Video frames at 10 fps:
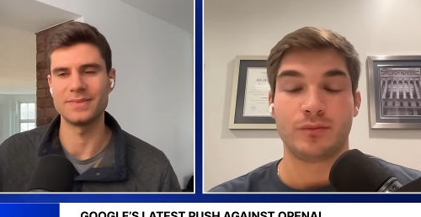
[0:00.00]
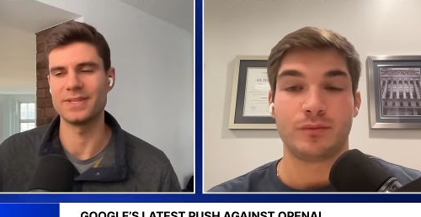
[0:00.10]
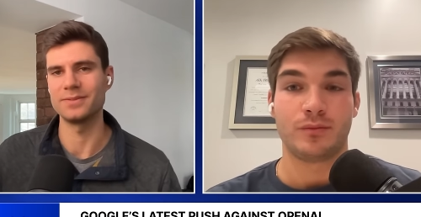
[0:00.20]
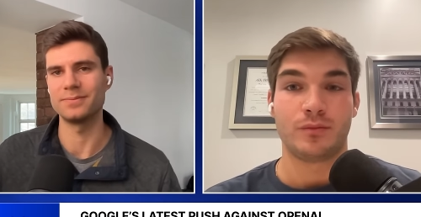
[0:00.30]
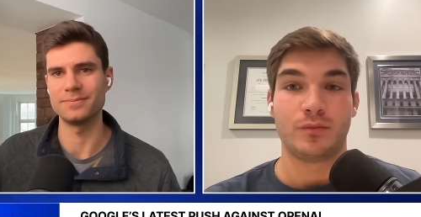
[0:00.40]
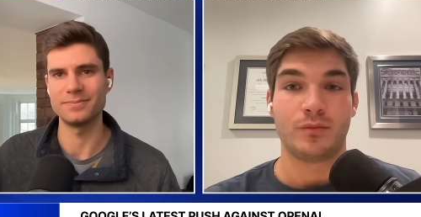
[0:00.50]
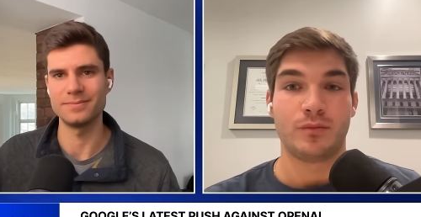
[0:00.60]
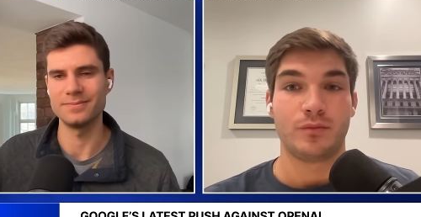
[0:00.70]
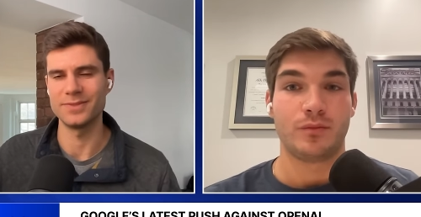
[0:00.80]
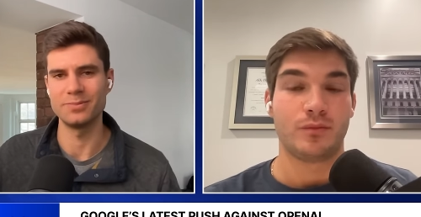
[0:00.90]
Speaker 1: they'll
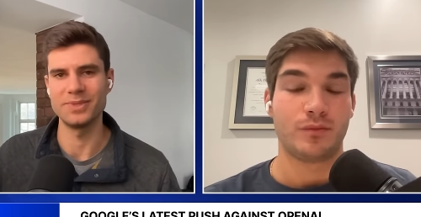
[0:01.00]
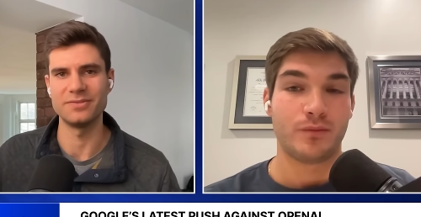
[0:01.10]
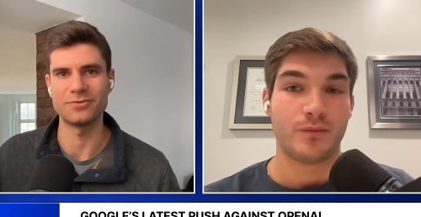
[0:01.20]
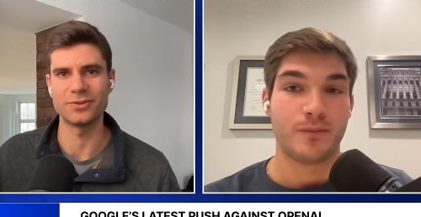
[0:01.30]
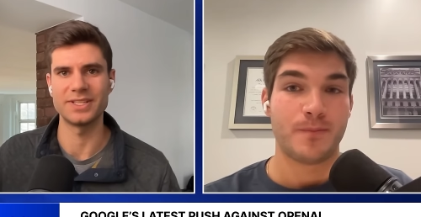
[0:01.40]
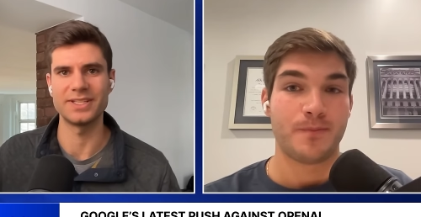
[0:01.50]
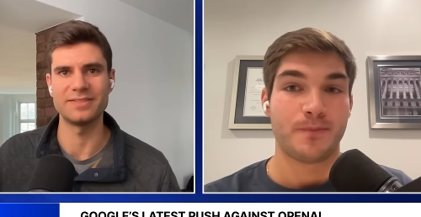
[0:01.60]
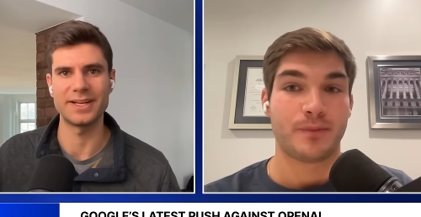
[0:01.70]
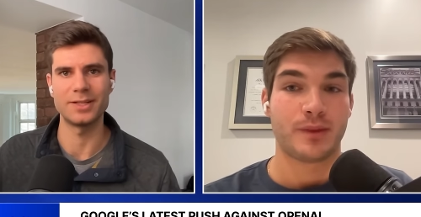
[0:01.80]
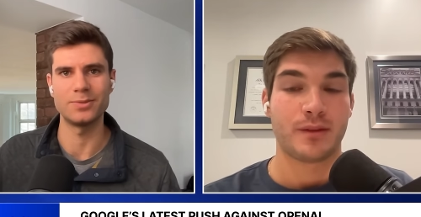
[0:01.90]
they'll be freely
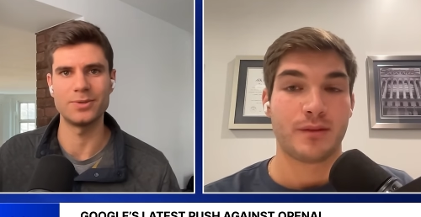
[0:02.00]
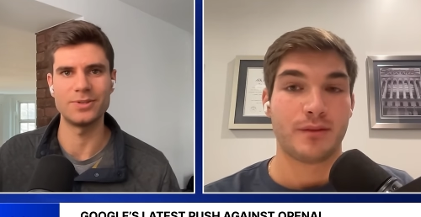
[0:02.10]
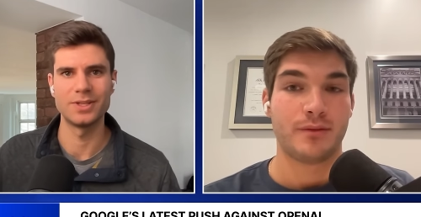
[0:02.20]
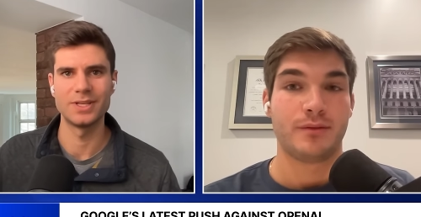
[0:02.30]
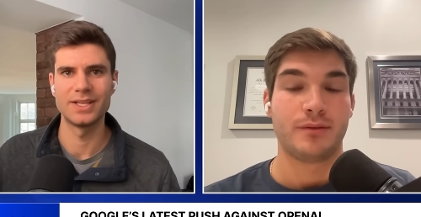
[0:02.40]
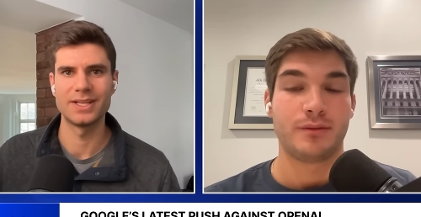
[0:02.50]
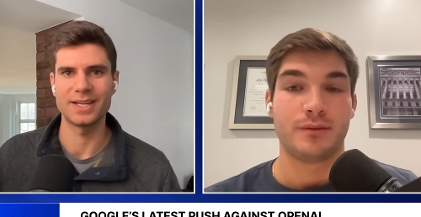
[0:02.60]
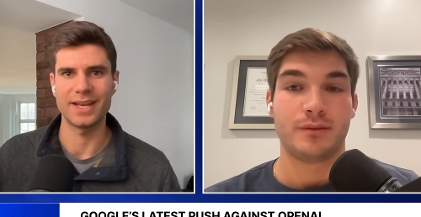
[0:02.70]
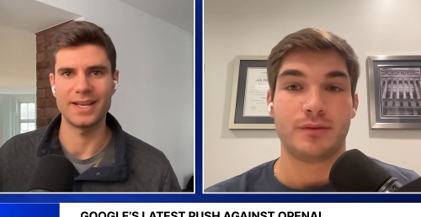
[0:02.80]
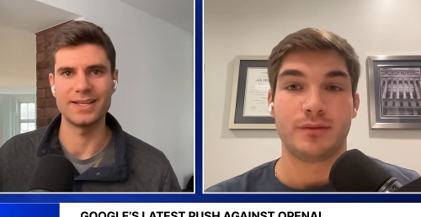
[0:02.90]
available
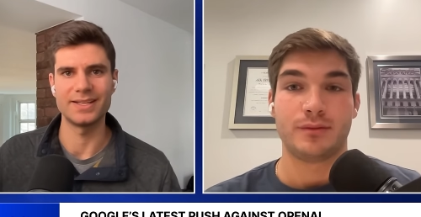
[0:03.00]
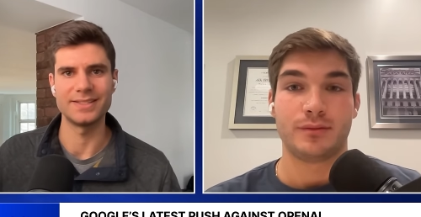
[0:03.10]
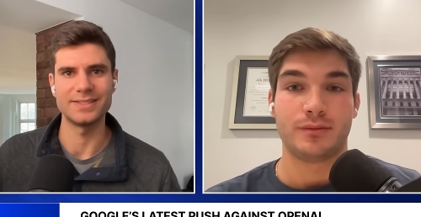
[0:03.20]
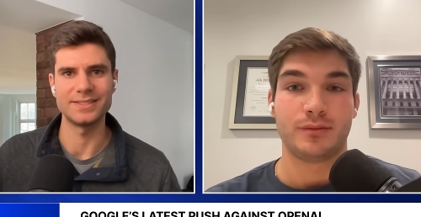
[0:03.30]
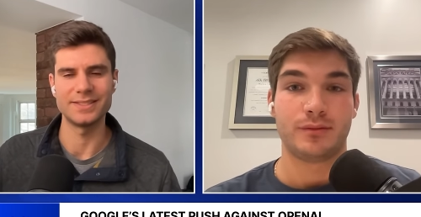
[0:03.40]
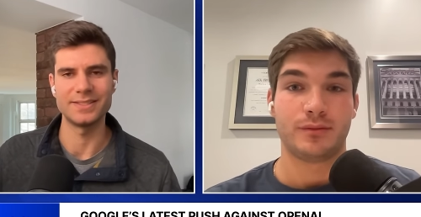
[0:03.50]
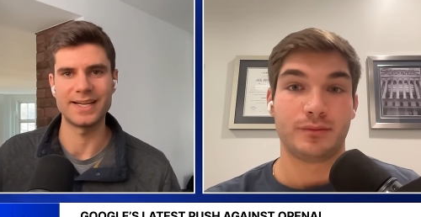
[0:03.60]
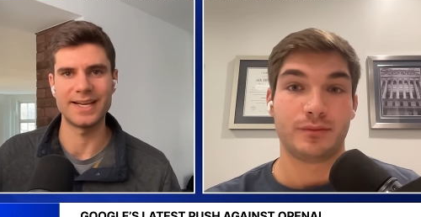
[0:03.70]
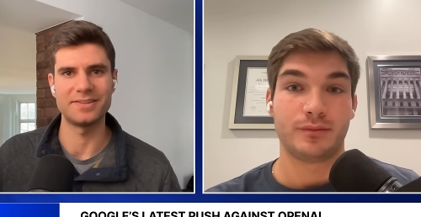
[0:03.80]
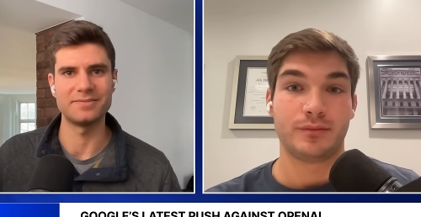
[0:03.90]
and they'll
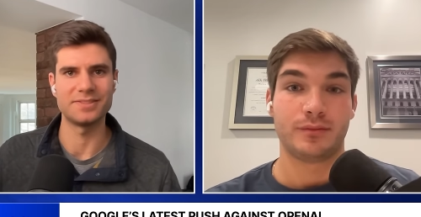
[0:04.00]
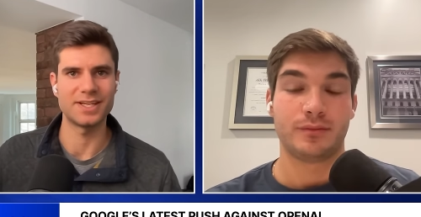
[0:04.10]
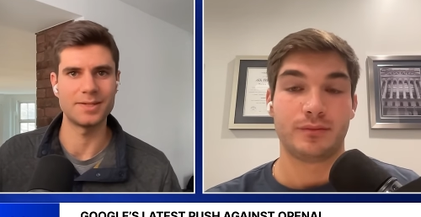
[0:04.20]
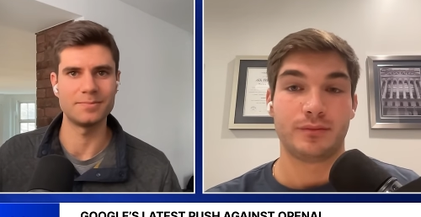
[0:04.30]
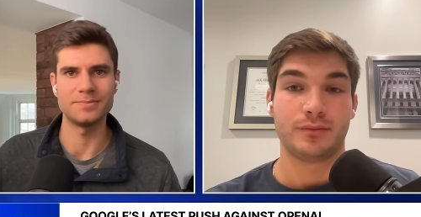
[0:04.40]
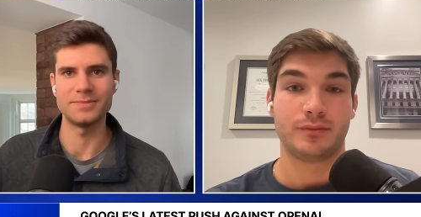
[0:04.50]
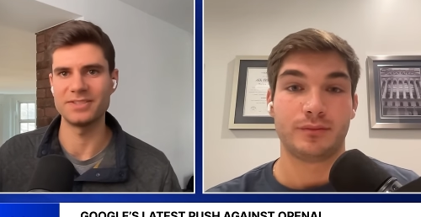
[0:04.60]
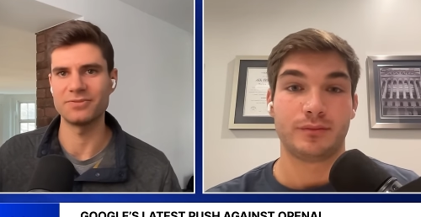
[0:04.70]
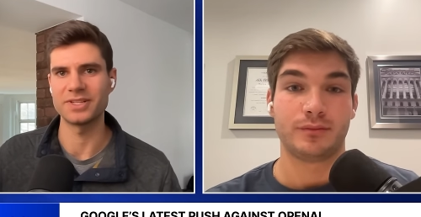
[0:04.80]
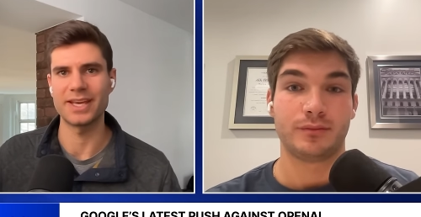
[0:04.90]
have some
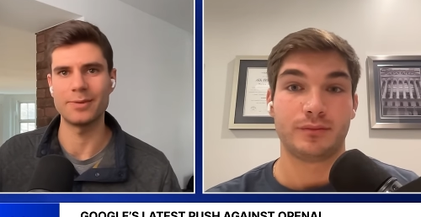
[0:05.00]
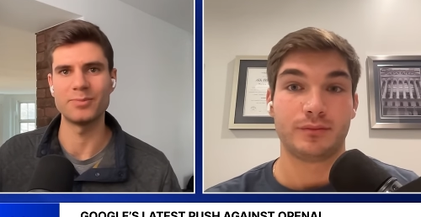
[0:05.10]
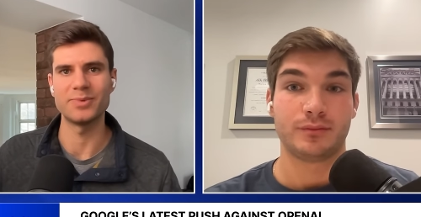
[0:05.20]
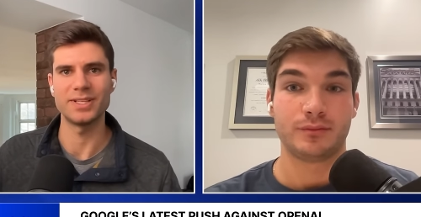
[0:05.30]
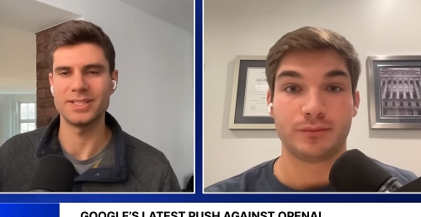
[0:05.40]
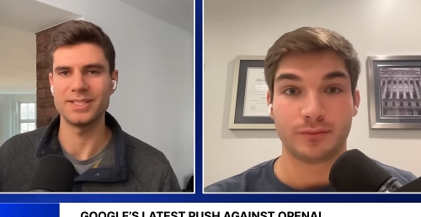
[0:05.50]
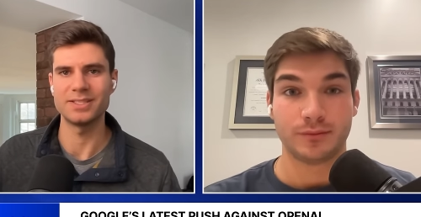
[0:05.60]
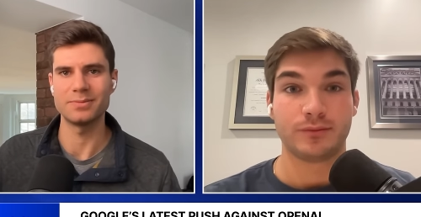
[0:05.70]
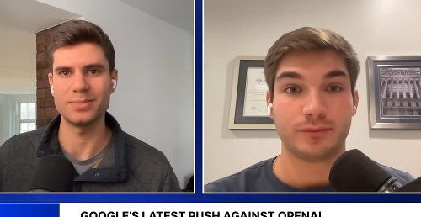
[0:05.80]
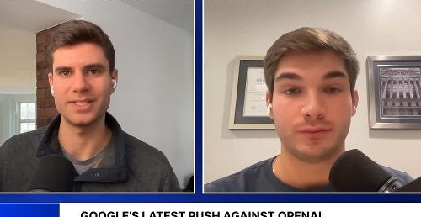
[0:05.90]
different
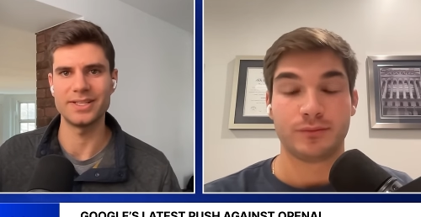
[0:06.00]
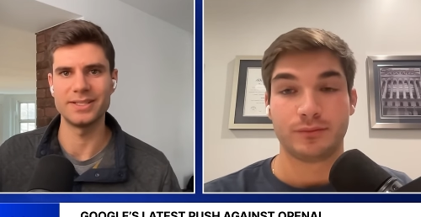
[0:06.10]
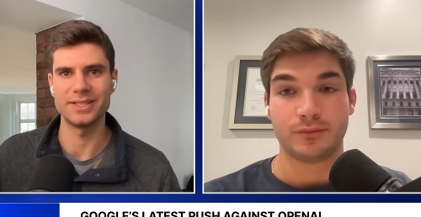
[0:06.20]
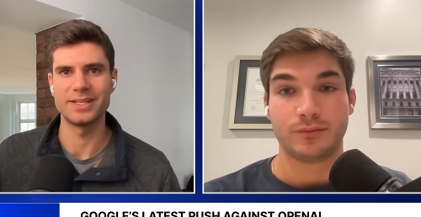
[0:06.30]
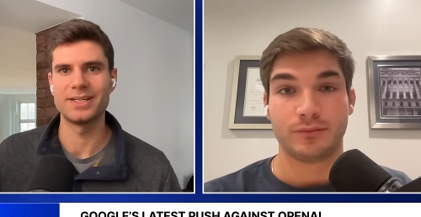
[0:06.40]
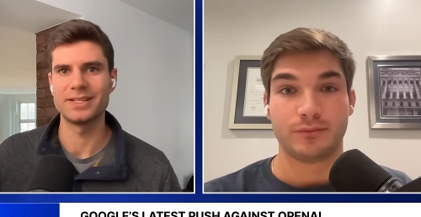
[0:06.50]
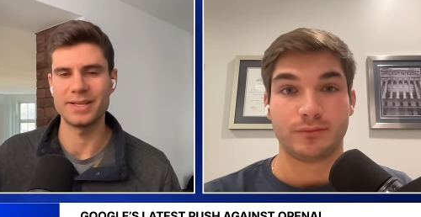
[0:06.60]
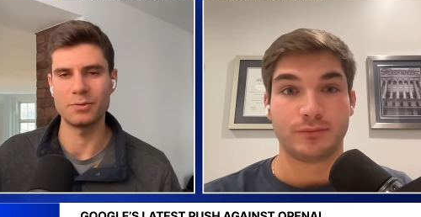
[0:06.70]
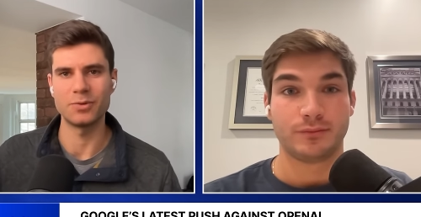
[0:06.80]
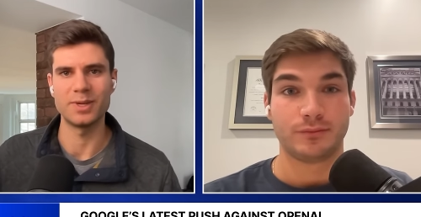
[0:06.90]
capabilities but
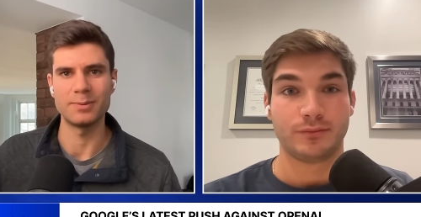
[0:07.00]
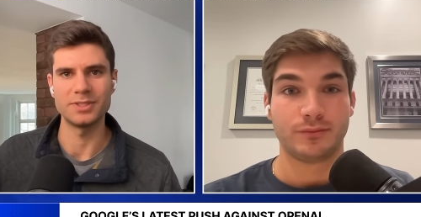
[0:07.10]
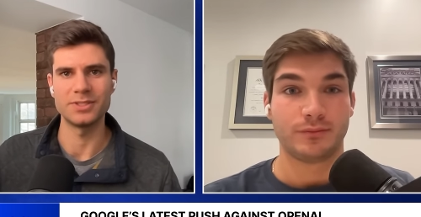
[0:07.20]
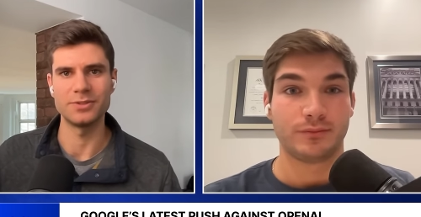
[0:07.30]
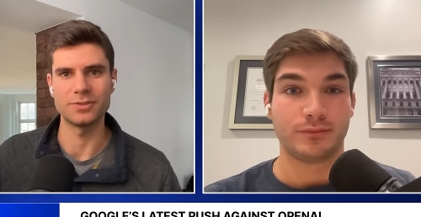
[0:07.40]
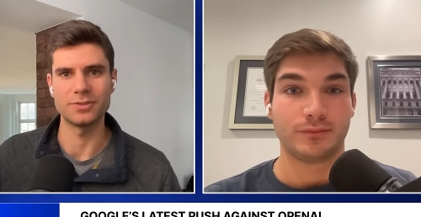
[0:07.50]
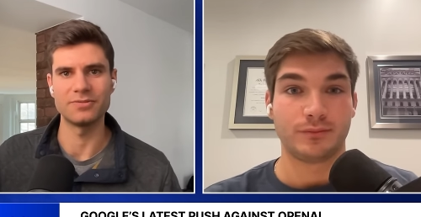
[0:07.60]
they won't be able to accrue